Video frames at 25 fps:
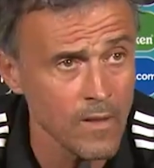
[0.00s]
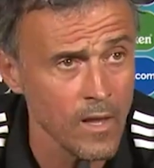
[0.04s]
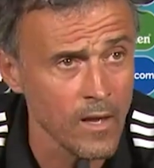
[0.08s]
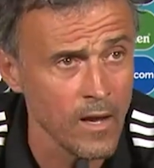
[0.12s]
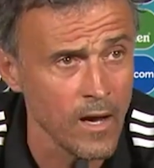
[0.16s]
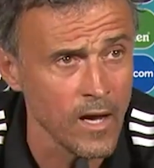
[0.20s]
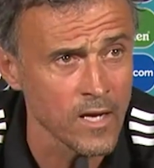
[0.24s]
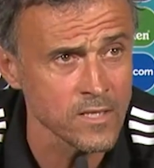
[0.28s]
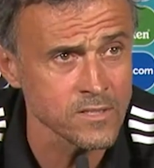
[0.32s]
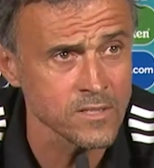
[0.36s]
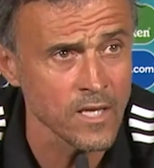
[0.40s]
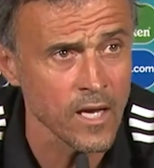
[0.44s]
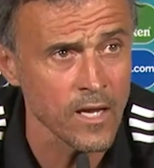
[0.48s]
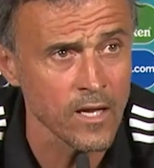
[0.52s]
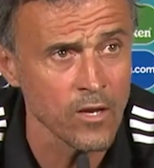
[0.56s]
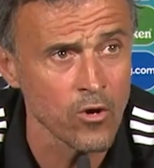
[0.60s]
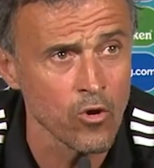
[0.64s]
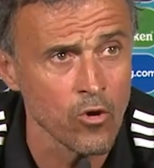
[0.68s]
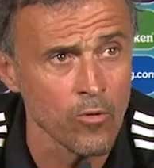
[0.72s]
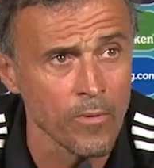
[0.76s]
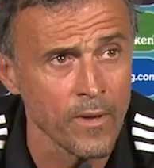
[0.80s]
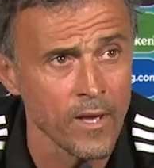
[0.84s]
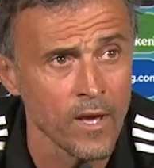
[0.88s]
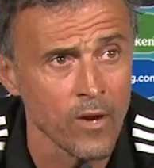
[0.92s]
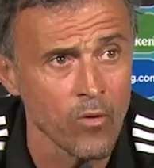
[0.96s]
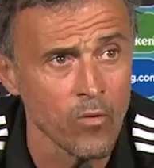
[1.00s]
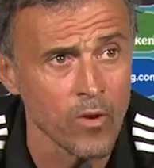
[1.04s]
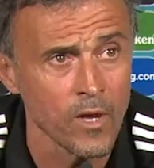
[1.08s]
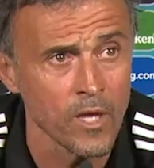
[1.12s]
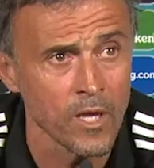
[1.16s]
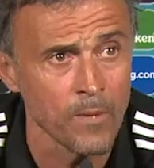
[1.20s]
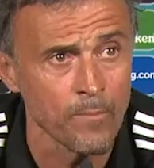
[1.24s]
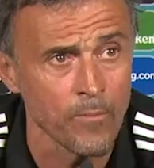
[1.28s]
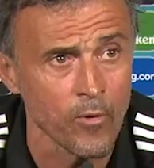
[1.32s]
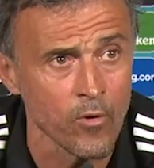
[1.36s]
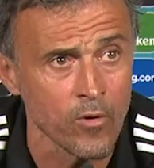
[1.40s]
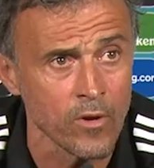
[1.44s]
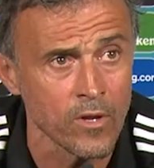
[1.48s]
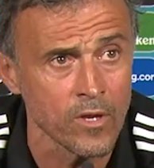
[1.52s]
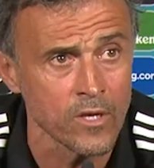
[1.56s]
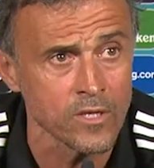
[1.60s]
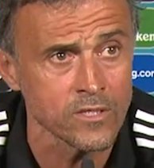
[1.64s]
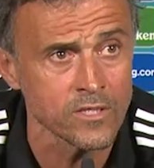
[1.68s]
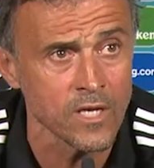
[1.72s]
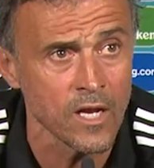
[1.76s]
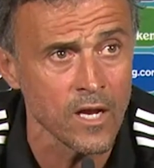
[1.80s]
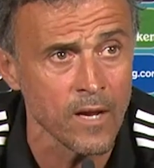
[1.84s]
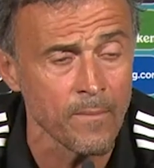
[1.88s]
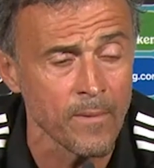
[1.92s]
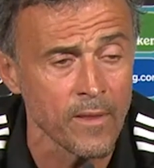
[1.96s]
We prefer to stick to our
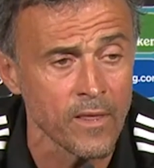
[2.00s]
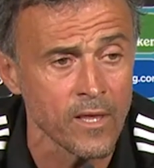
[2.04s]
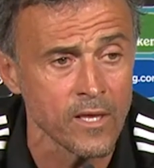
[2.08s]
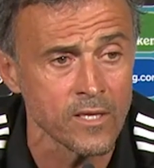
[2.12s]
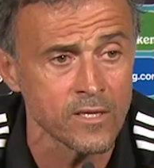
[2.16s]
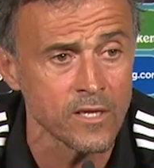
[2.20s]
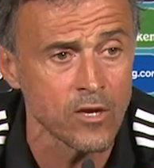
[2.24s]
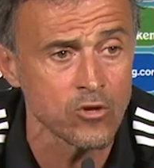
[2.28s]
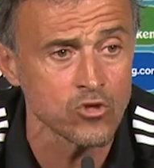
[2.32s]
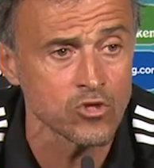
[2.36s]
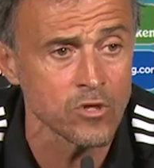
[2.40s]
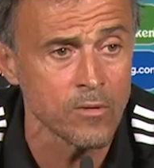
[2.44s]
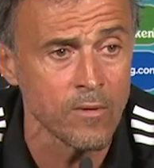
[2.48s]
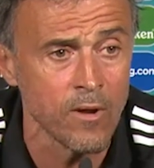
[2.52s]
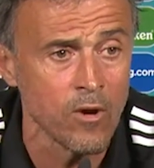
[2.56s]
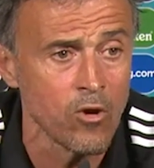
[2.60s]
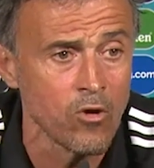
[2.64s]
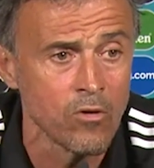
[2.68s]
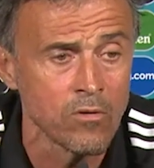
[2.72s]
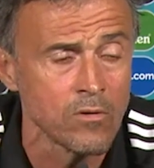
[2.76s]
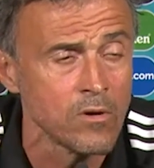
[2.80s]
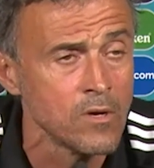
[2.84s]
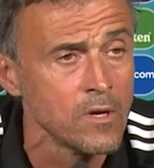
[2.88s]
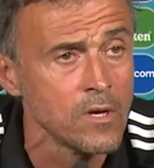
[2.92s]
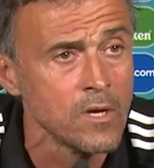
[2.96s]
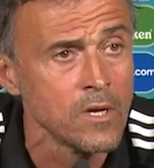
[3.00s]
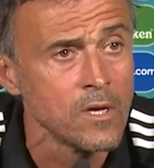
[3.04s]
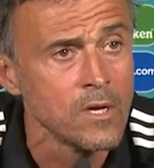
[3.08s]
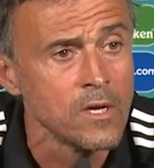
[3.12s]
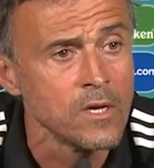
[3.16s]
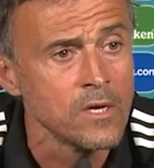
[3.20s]
philosophy, stick to our guns.